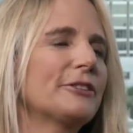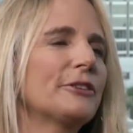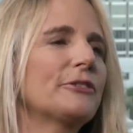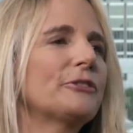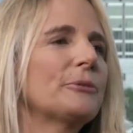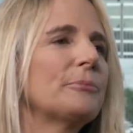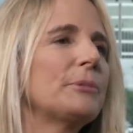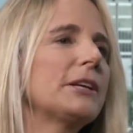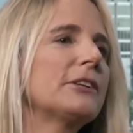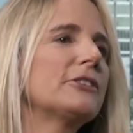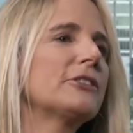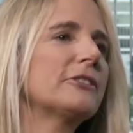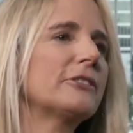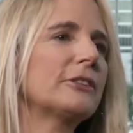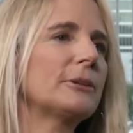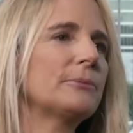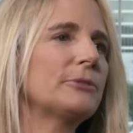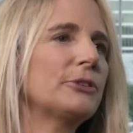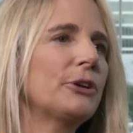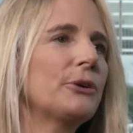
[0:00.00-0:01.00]
So for me, it just
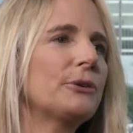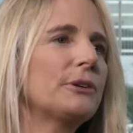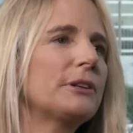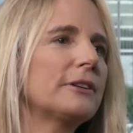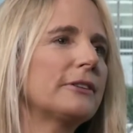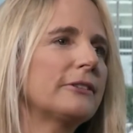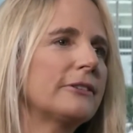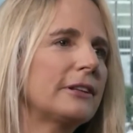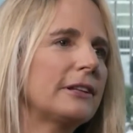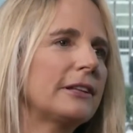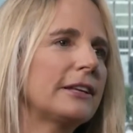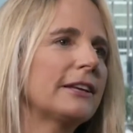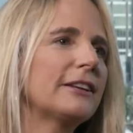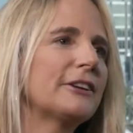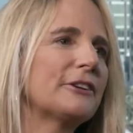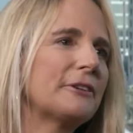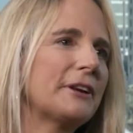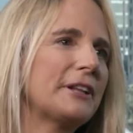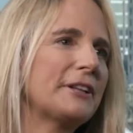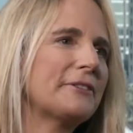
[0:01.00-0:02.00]
seemed totally silly
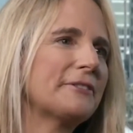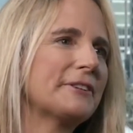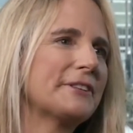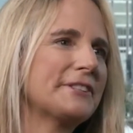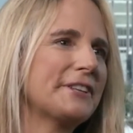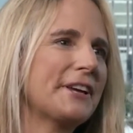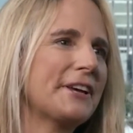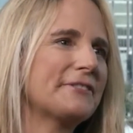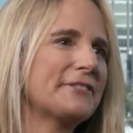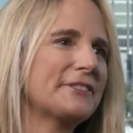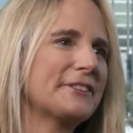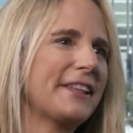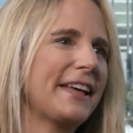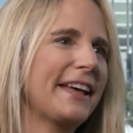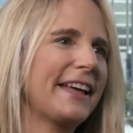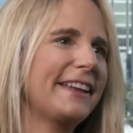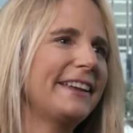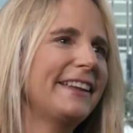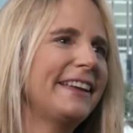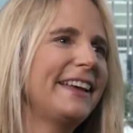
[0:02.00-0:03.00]
and irrelevant after
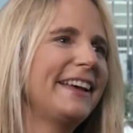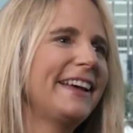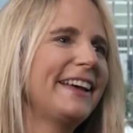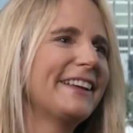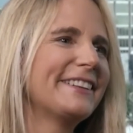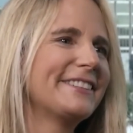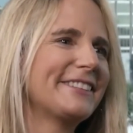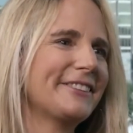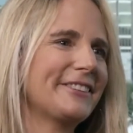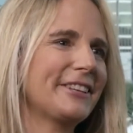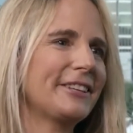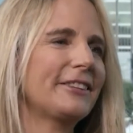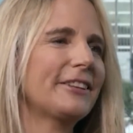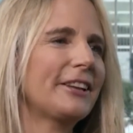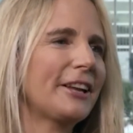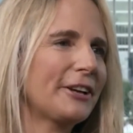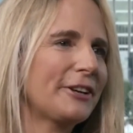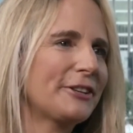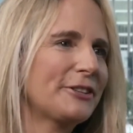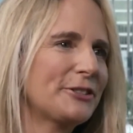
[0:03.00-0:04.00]
that to think
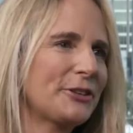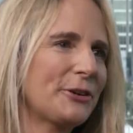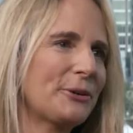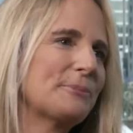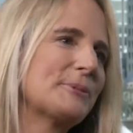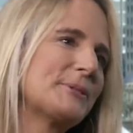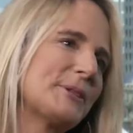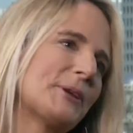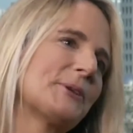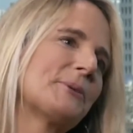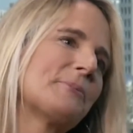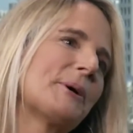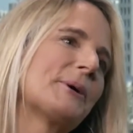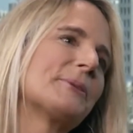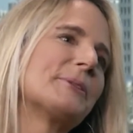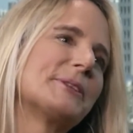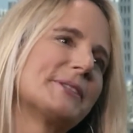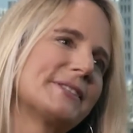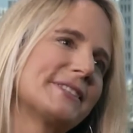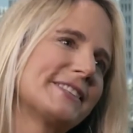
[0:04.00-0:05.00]
that I got so upset
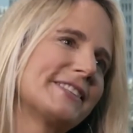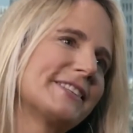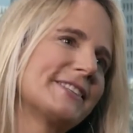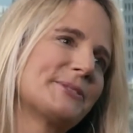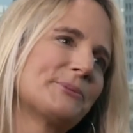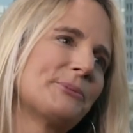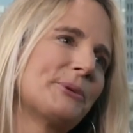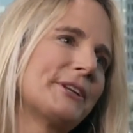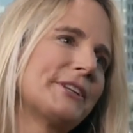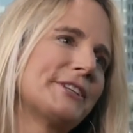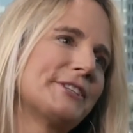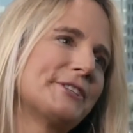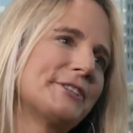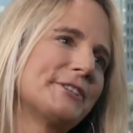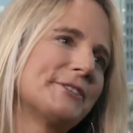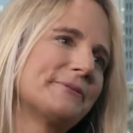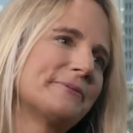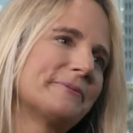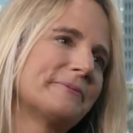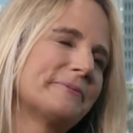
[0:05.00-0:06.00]
about this one issue.